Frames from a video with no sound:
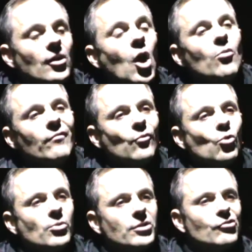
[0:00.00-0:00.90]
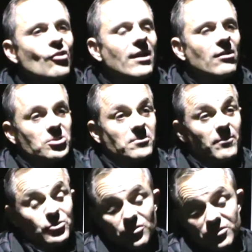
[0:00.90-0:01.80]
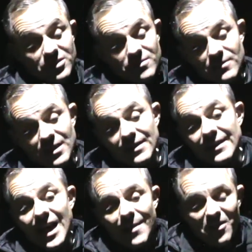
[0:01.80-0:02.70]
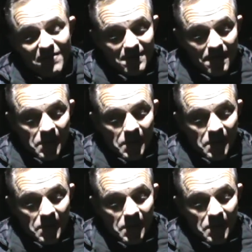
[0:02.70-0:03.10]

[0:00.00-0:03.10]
going forward and creating lots of opportunities and killing the game off.